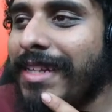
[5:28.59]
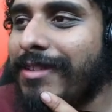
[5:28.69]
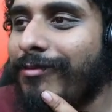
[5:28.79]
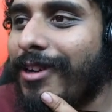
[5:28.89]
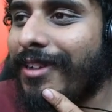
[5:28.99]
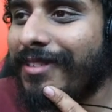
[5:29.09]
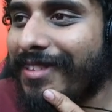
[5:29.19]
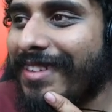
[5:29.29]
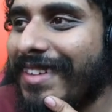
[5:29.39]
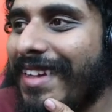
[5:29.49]
might have won.
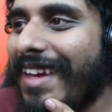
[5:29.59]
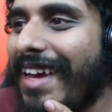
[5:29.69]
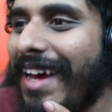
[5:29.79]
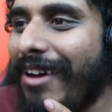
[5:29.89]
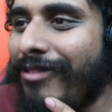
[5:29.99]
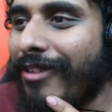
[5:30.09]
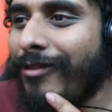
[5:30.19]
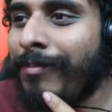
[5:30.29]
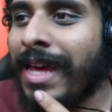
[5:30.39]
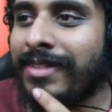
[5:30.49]
I think
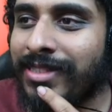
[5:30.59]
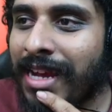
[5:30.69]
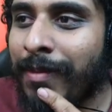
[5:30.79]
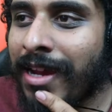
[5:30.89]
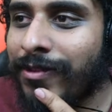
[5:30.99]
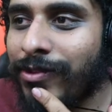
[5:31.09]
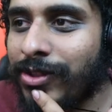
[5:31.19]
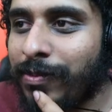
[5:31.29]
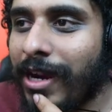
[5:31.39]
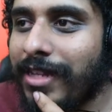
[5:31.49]
from next year I might
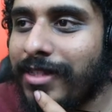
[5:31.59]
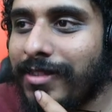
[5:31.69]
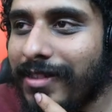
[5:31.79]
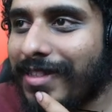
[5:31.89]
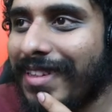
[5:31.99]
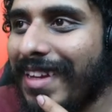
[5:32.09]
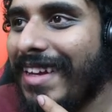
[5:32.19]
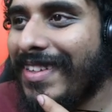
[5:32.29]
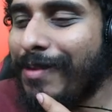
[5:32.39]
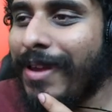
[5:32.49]
introduce prizes.
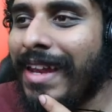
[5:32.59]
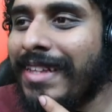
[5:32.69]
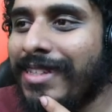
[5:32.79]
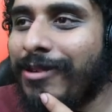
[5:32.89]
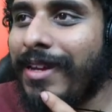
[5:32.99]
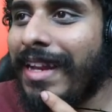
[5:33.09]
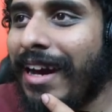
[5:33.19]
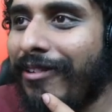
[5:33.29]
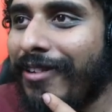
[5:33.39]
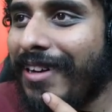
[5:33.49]
It's a bit late to do it
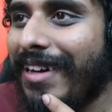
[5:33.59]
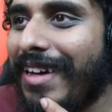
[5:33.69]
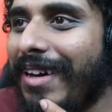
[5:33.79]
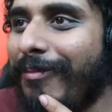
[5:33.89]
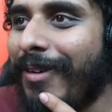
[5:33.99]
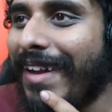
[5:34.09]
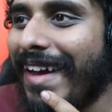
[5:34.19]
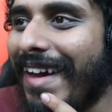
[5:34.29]
now. But